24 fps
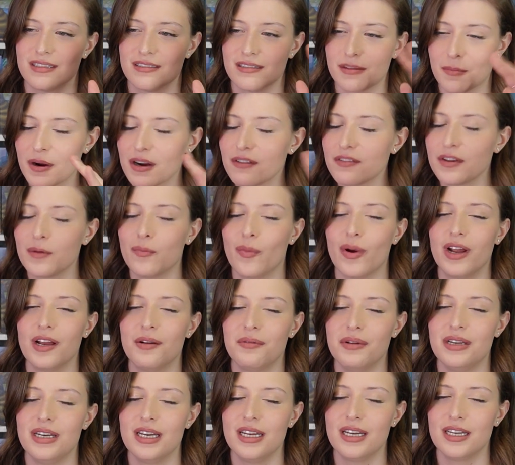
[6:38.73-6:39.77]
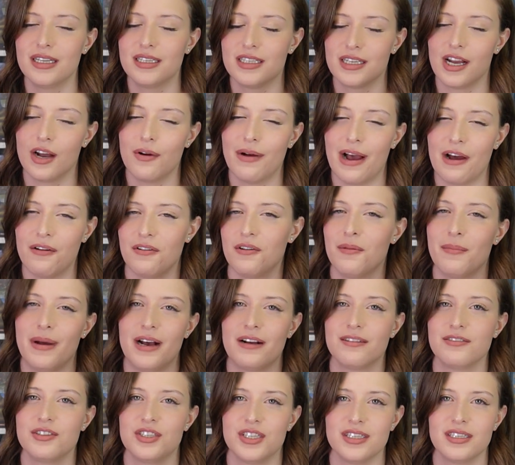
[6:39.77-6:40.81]
the perfect break we needed to go out and
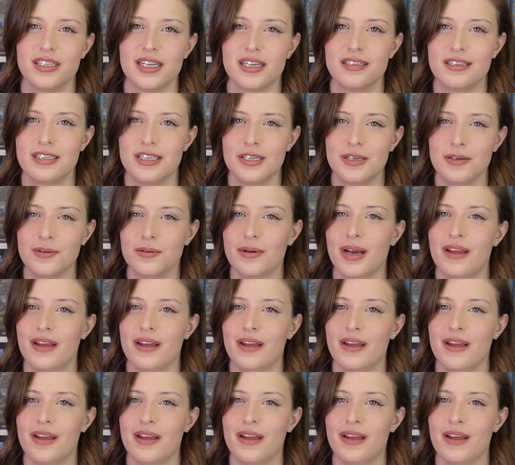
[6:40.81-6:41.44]
about, just us two,